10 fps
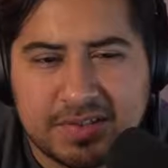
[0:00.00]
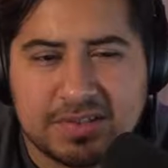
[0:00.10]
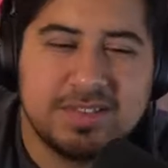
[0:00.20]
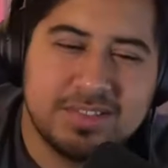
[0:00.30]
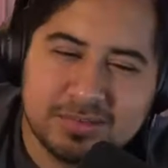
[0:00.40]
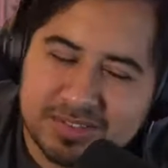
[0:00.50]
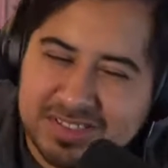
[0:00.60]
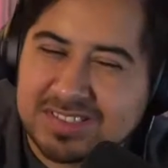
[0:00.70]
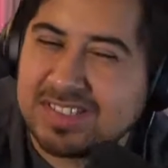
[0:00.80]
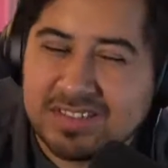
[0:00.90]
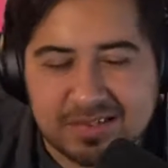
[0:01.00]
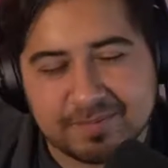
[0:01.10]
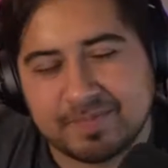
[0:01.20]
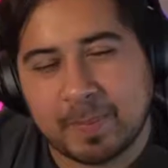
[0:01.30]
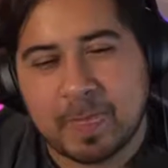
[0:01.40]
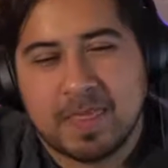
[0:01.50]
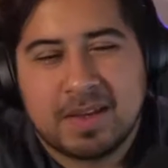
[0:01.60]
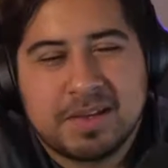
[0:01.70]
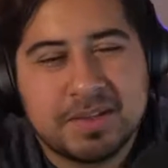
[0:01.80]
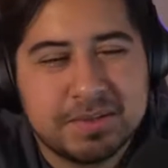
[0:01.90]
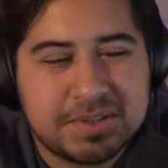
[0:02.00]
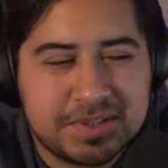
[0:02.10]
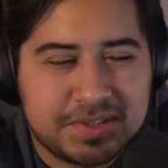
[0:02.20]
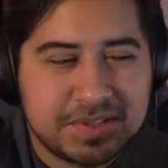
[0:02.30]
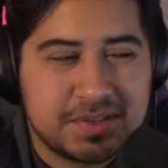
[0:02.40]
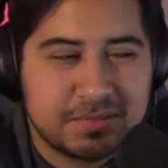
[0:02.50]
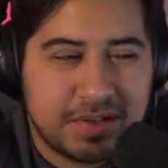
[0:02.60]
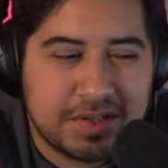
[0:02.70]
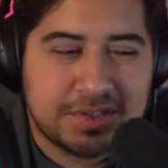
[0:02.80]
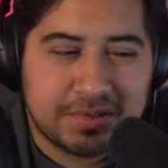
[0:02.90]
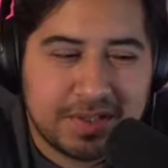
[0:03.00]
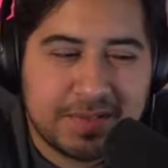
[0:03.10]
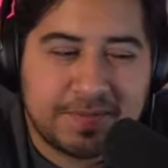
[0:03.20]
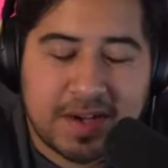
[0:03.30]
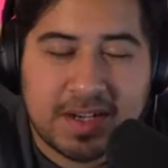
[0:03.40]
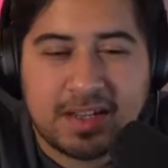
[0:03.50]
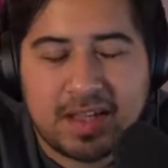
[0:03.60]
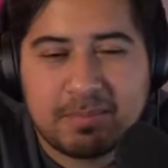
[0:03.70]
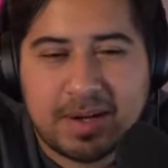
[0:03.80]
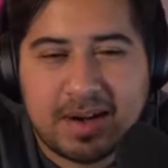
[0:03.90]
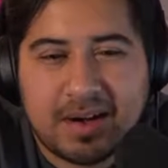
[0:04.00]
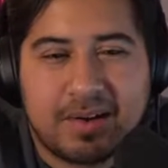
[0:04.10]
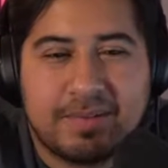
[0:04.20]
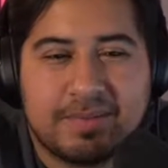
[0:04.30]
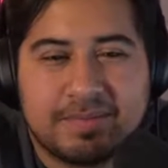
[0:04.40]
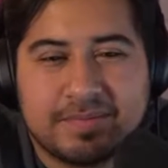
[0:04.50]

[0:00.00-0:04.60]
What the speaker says: Dude, you still want to join the fucking empire?